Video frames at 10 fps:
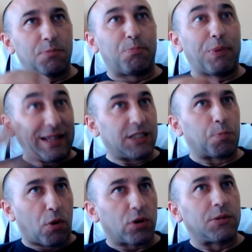but it's
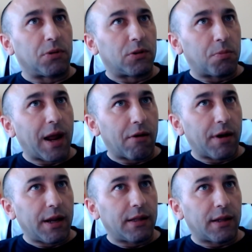possible to
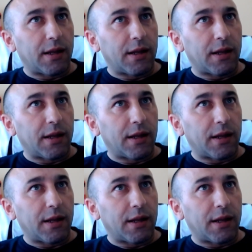migrate